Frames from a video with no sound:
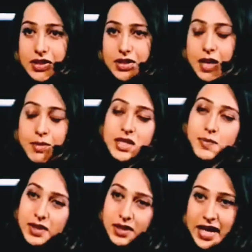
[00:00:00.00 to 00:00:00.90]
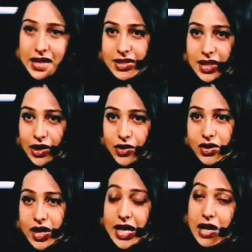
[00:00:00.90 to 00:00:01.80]
person. I'm a typical
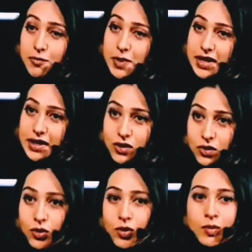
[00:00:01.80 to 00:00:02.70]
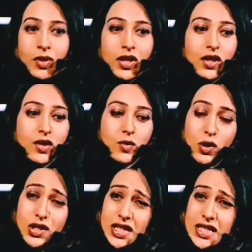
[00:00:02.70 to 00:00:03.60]
Cancerian. I love being at home,
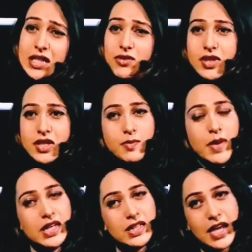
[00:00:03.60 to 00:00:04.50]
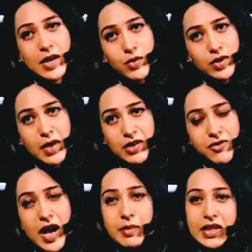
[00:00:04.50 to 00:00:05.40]
watching TV, spending time with
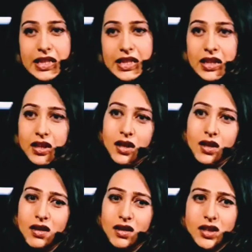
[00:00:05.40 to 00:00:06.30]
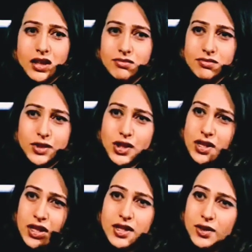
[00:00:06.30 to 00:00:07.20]
my family,
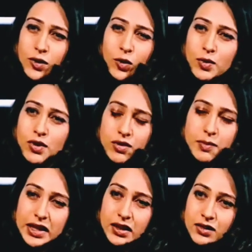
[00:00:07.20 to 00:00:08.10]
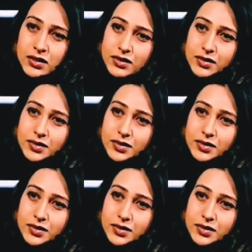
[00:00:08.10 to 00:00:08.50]
just eating a home-cooked meal.